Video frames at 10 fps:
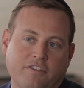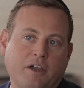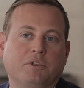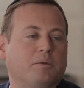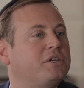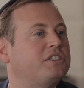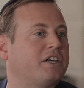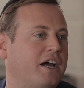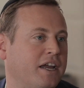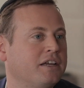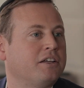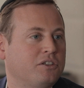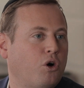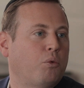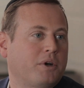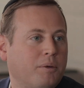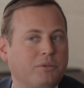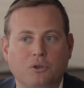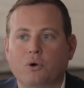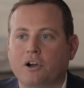fight with the pizza guy to open
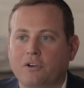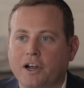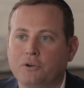up the door, right?